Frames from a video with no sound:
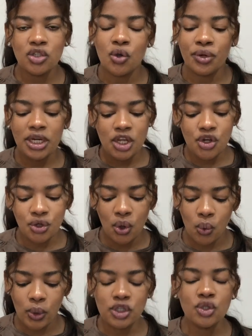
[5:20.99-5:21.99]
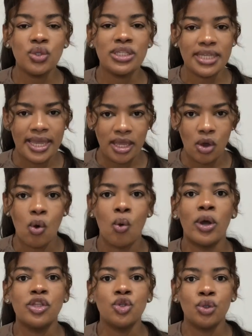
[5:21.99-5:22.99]
Already you know what to say or
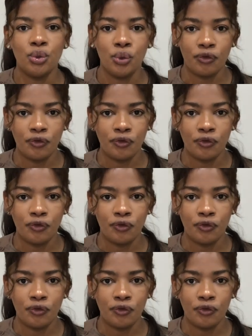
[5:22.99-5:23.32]
what to look